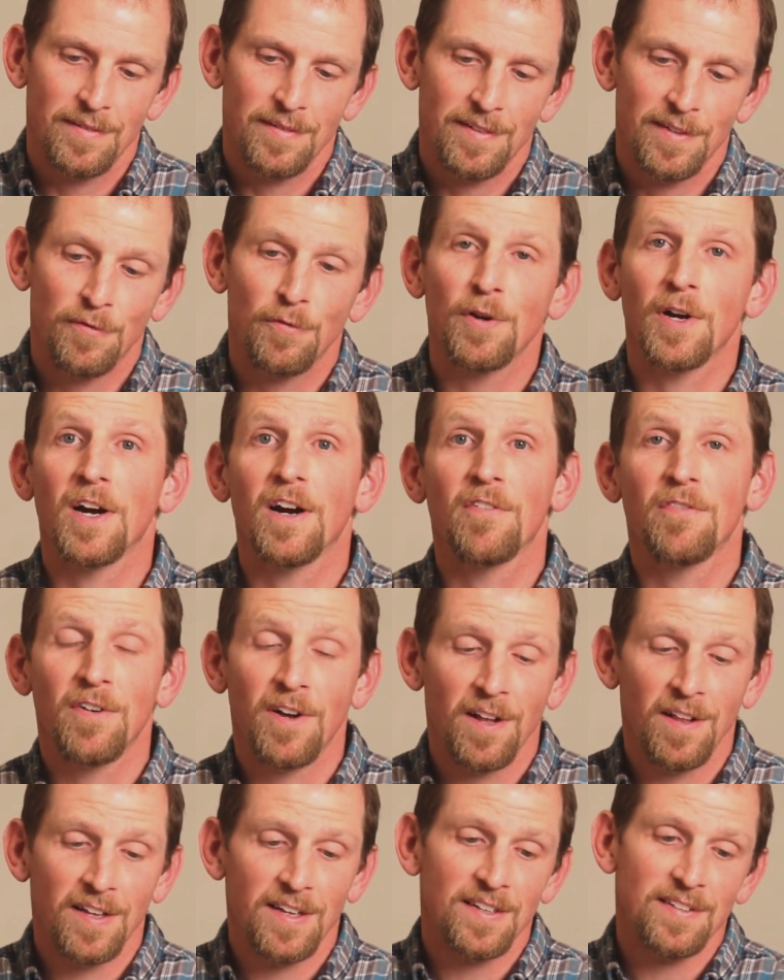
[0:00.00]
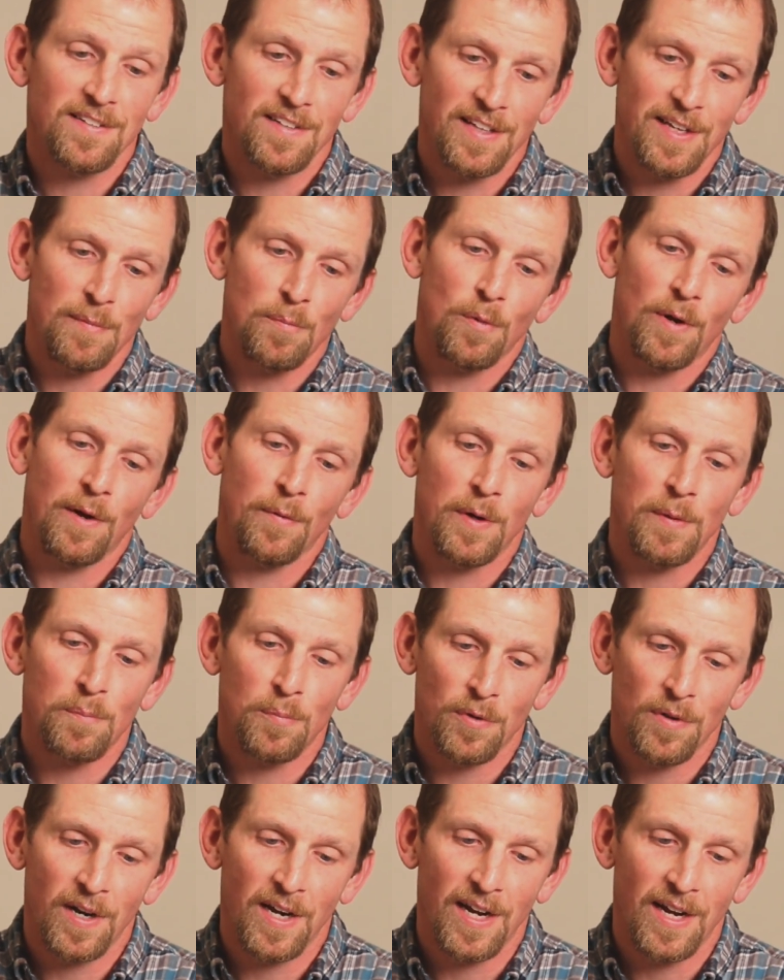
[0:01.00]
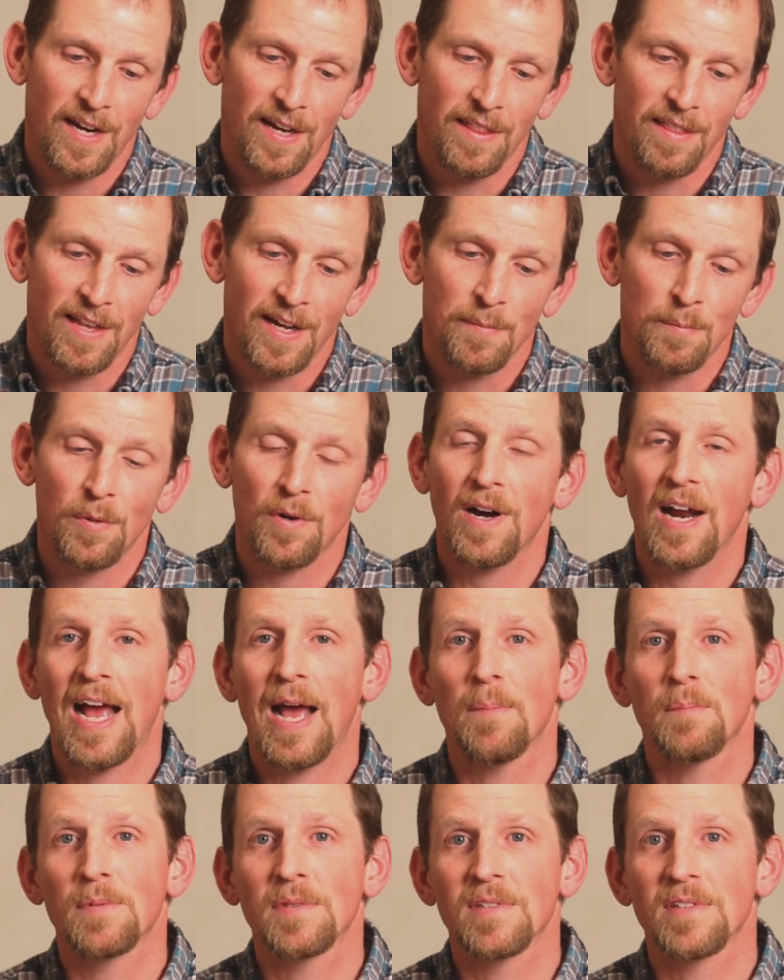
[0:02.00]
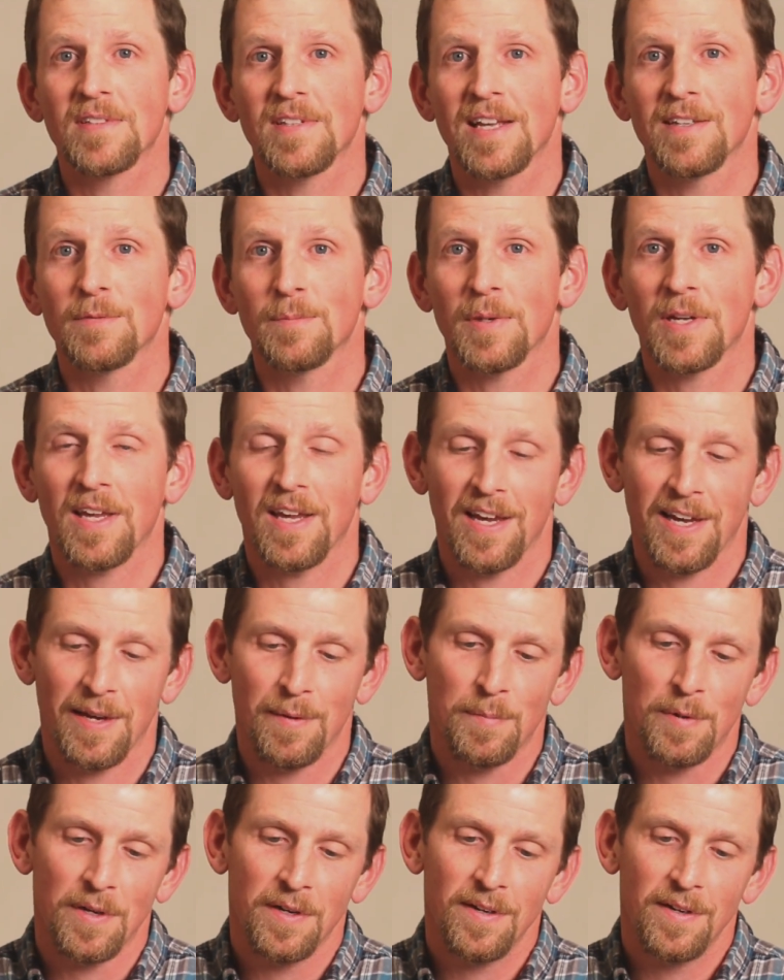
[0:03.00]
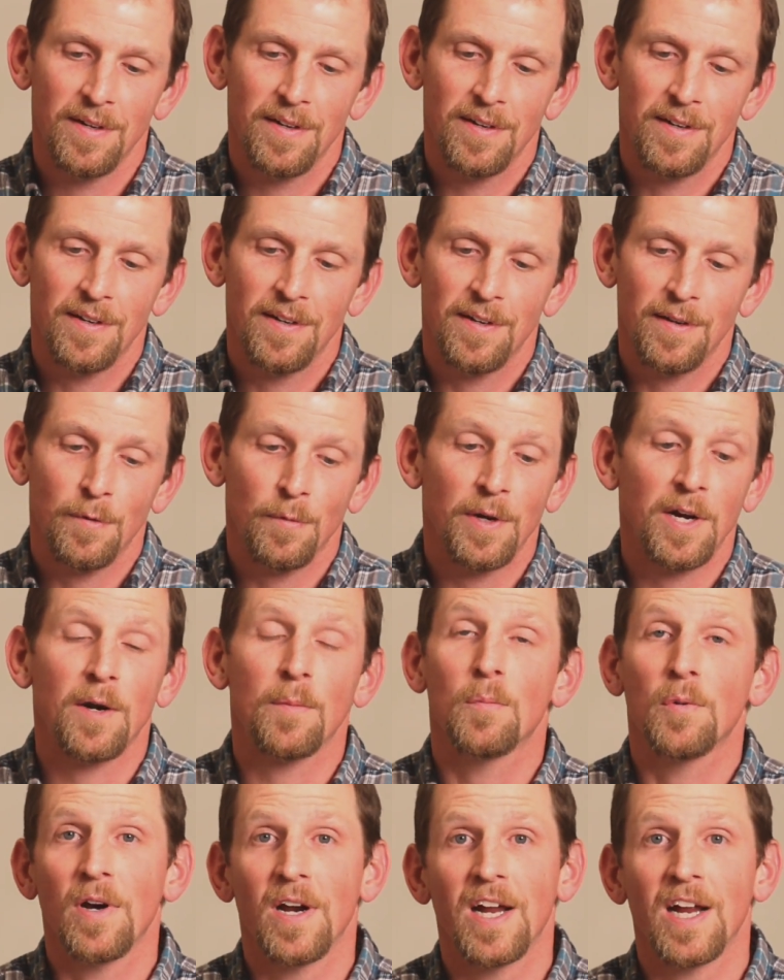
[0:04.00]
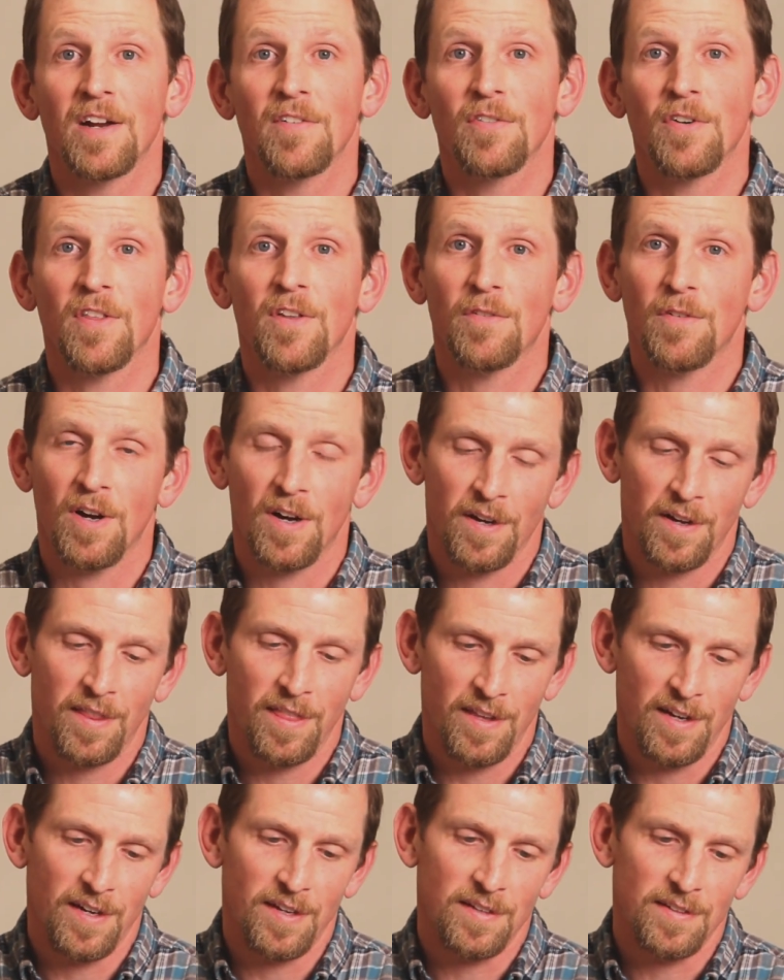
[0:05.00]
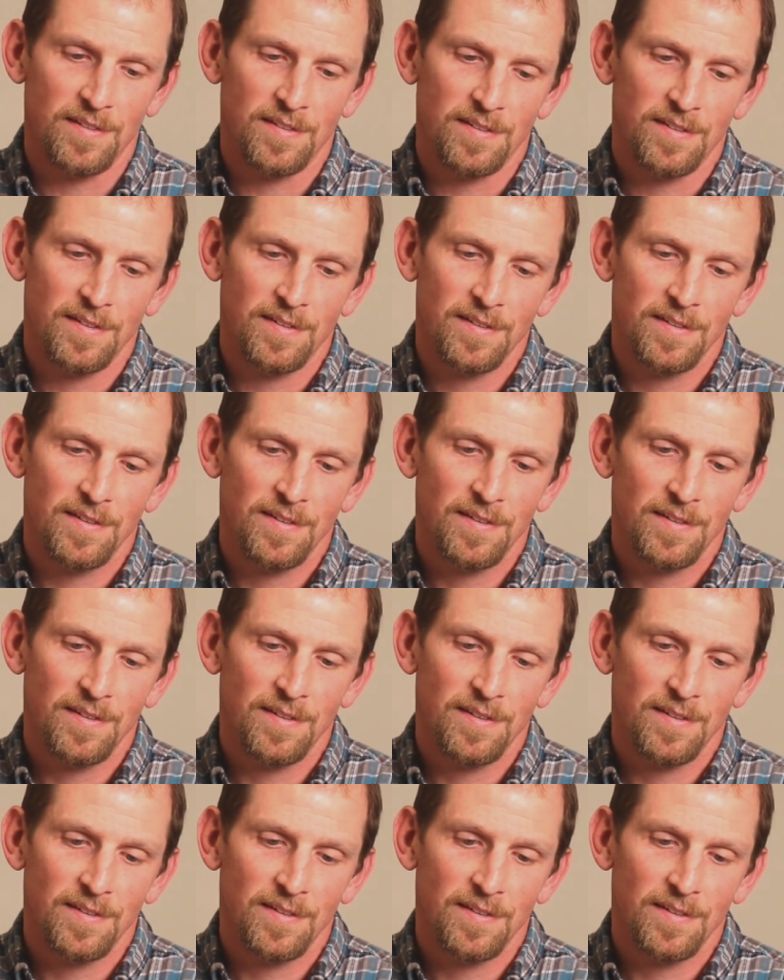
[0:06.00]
If we are falling asleep while we pray, then perhaps, says McCabe, we are praying for the wrong things.